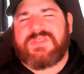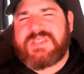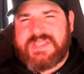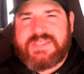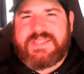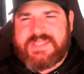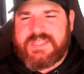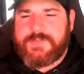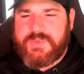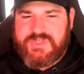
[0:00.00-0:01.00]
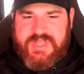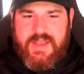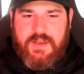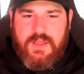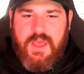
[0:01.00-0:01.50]

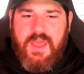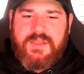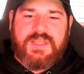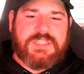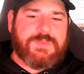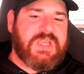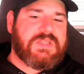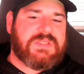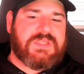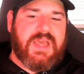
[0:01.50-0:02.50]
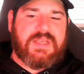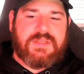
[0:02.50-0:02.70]
66%. This means that